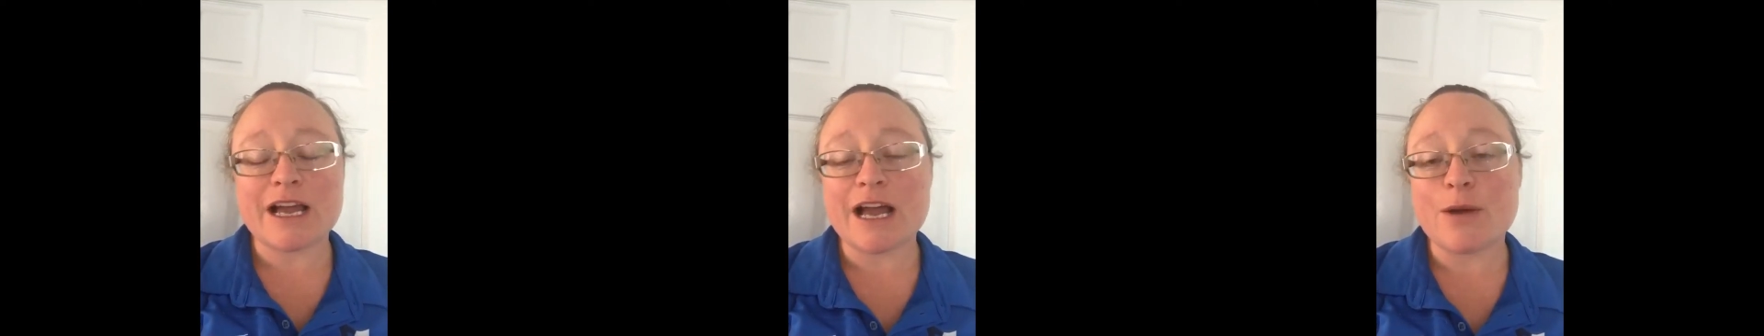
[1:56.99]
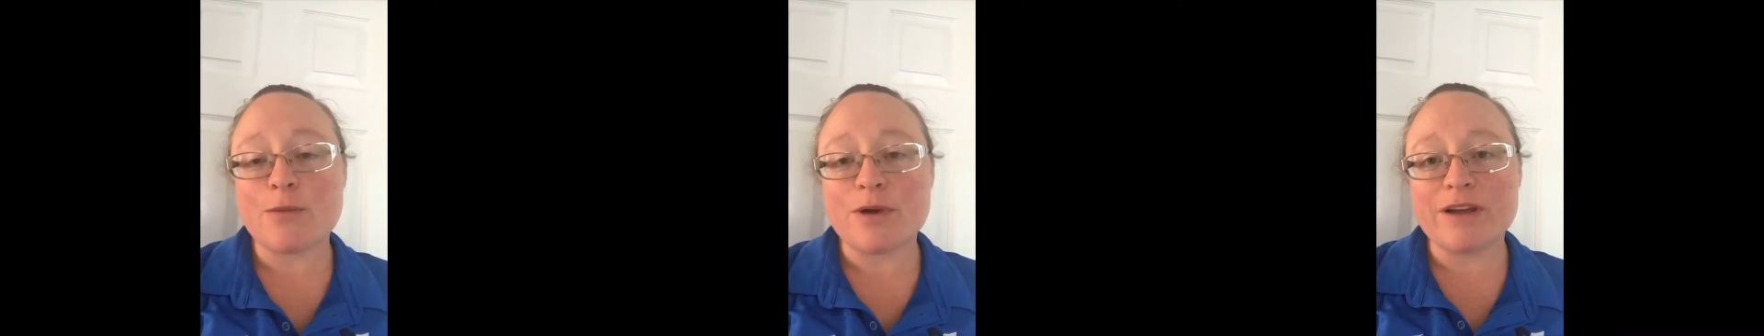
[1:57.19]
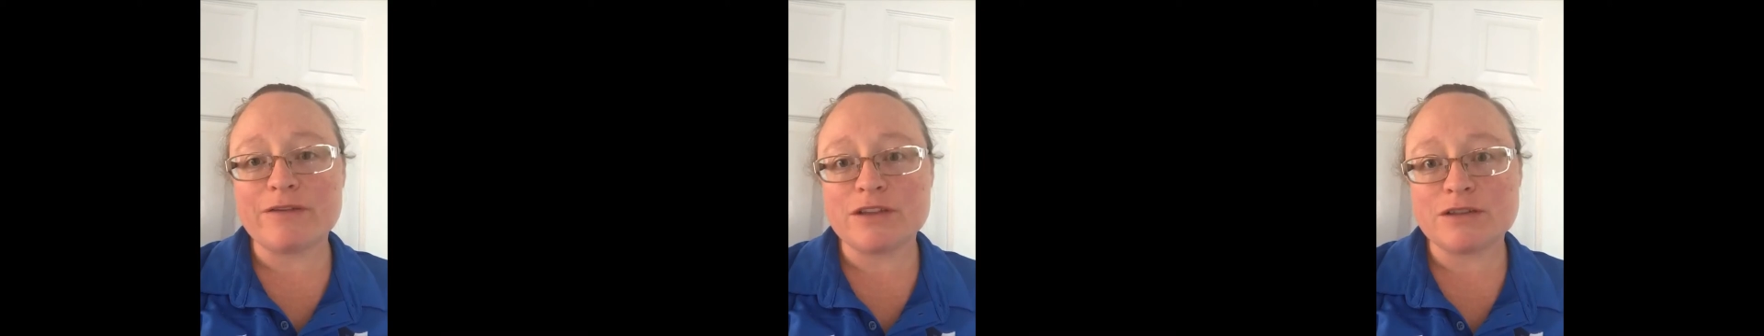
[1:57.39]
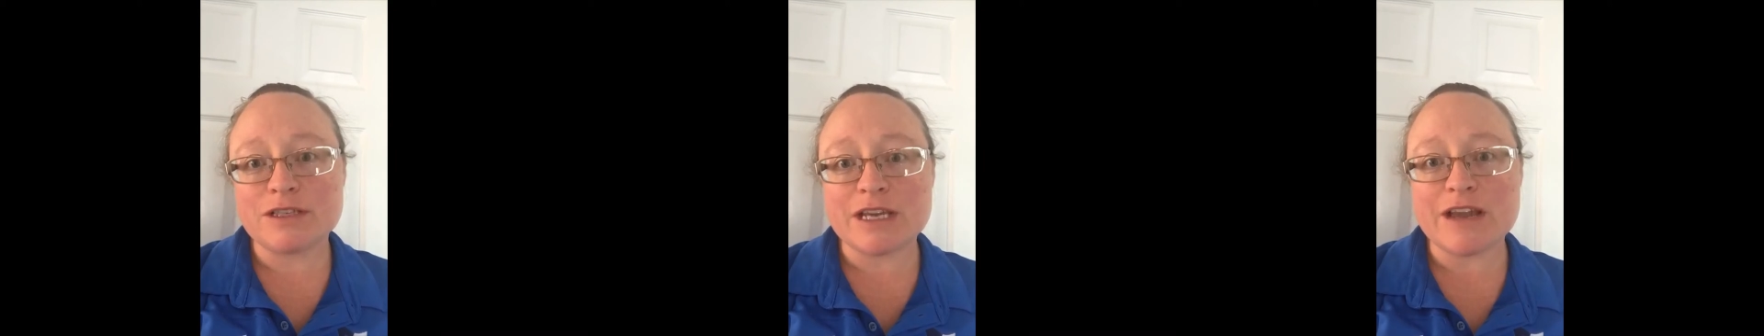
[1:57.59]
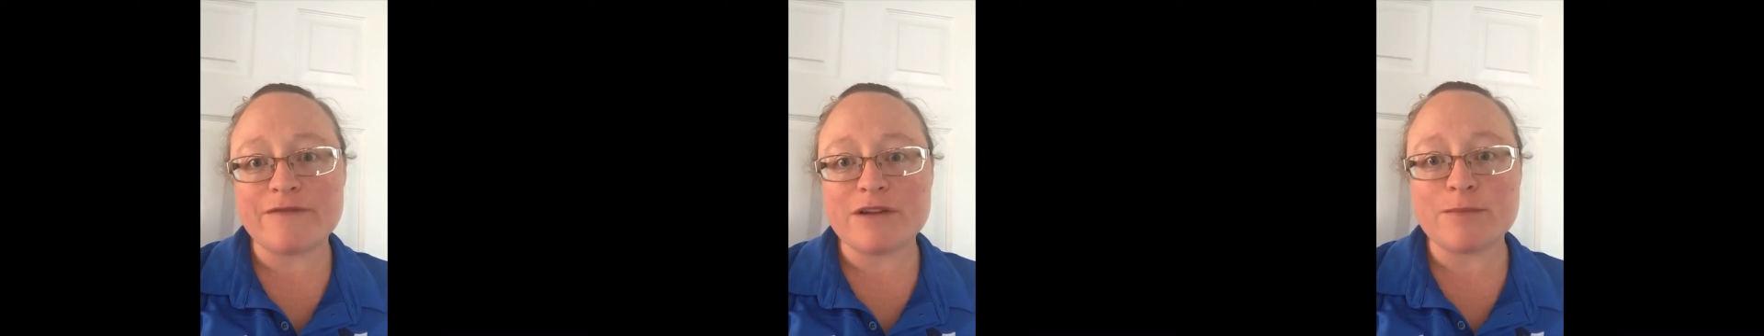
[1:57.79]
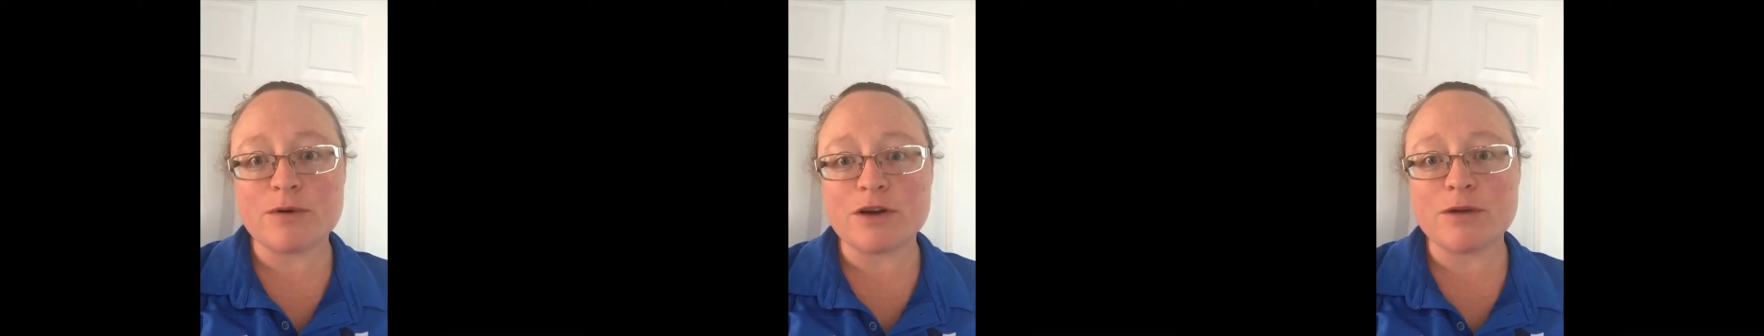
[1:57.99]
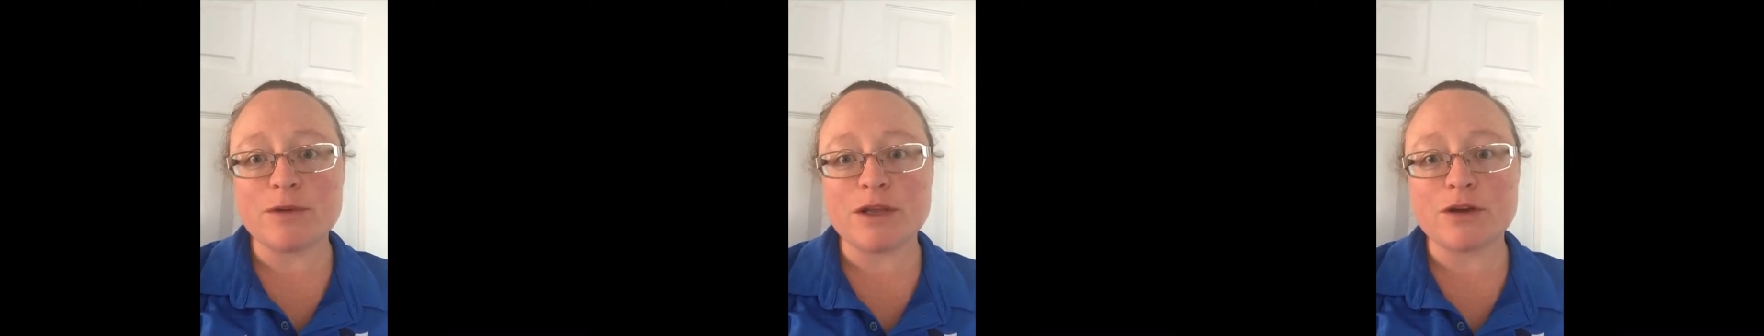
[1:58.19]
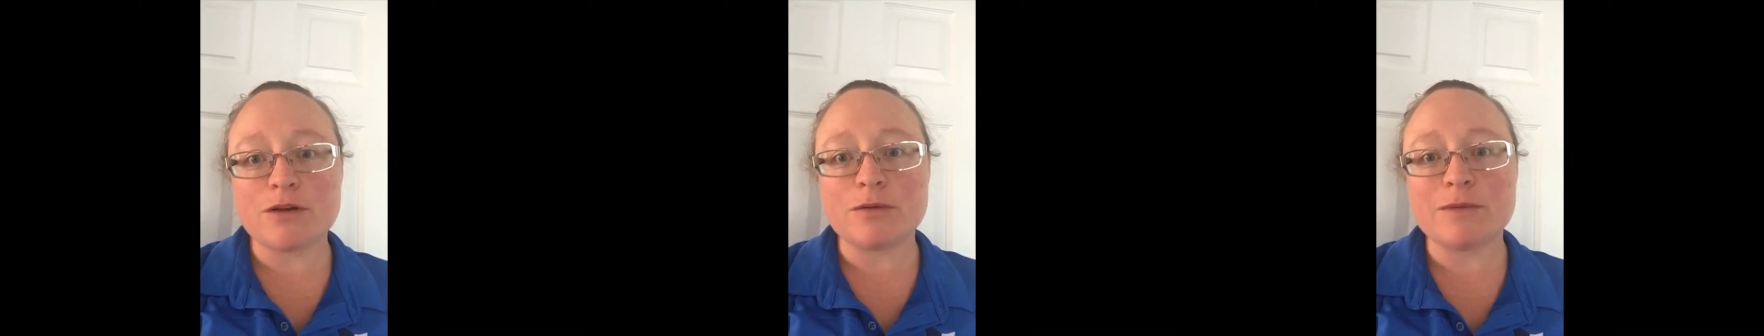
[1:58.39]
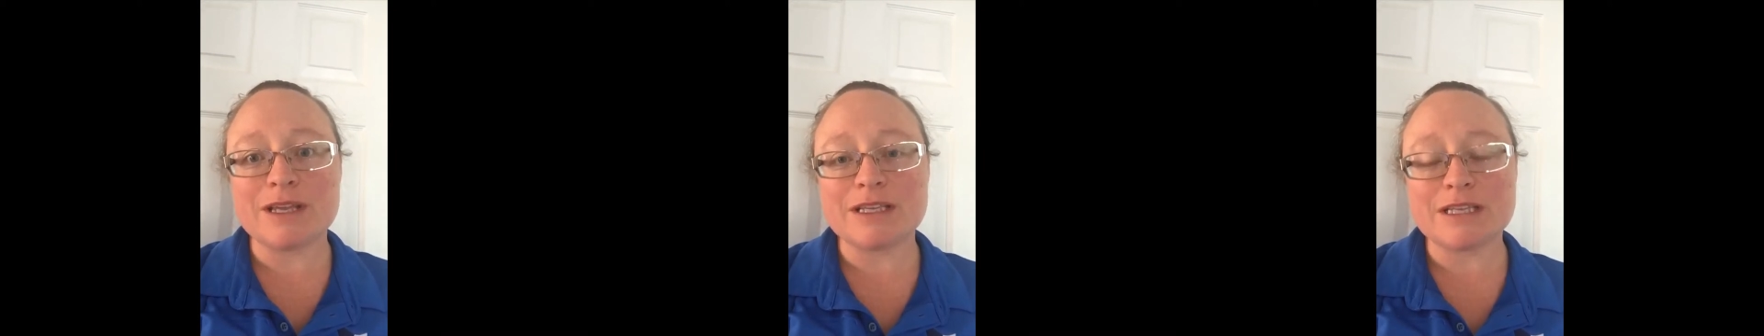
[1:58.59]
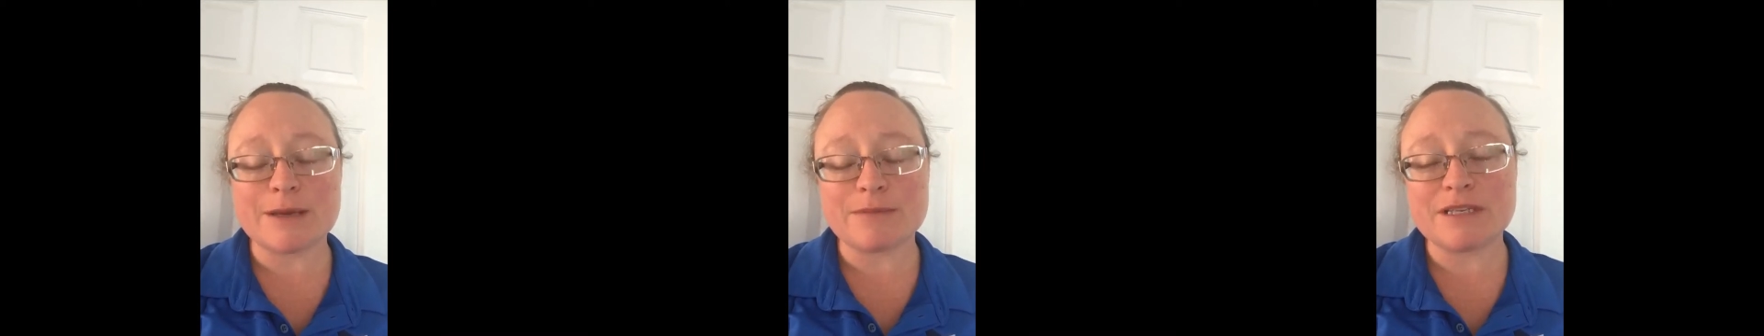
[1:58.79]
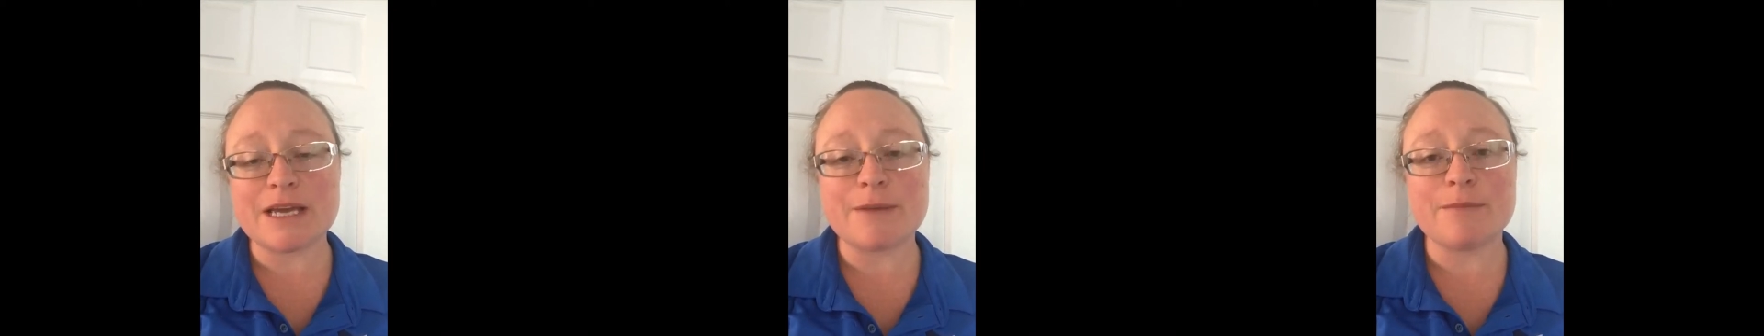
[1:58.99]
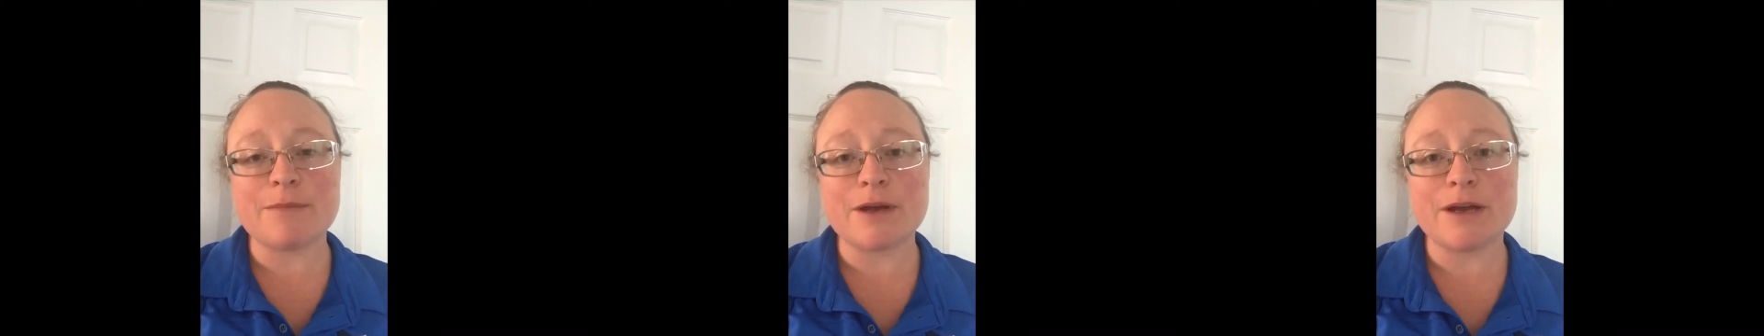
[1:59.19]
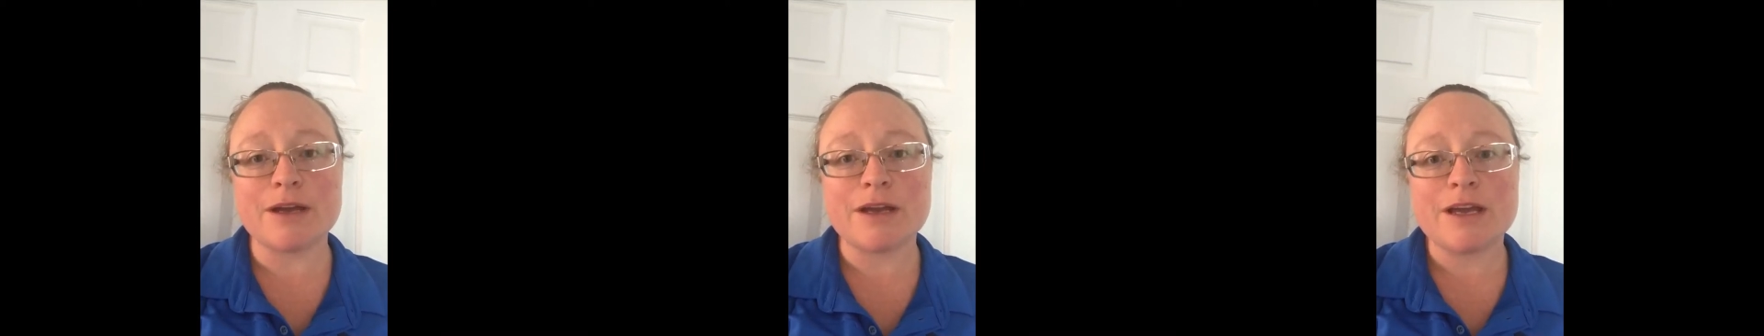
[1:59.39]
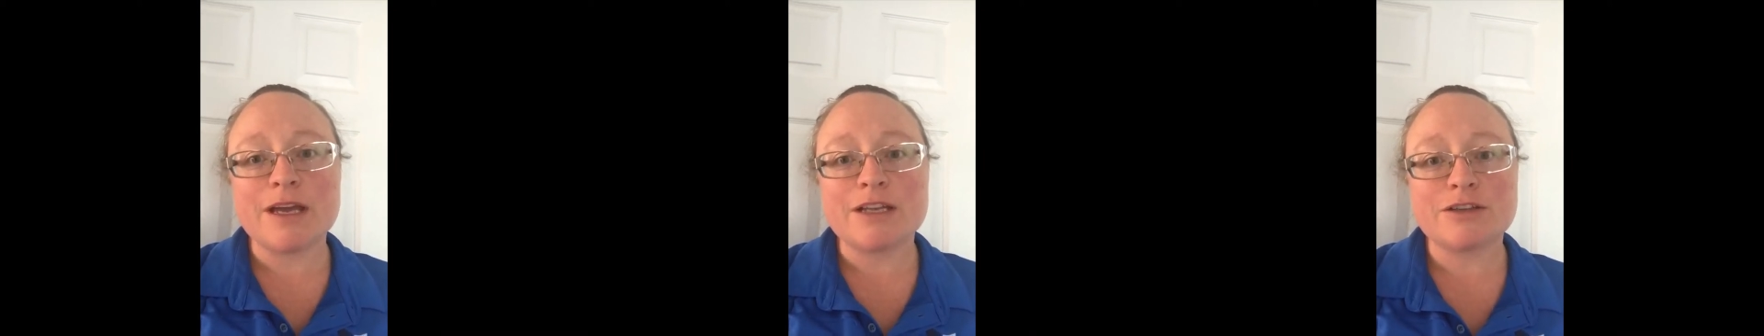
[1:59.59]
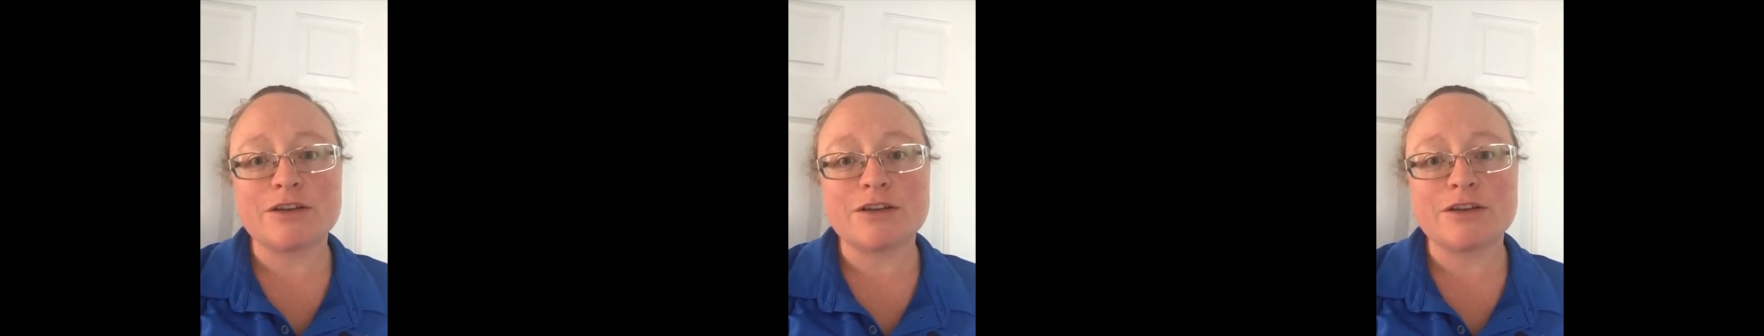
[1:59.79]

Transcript: Can't wait to see everybody when you come in September.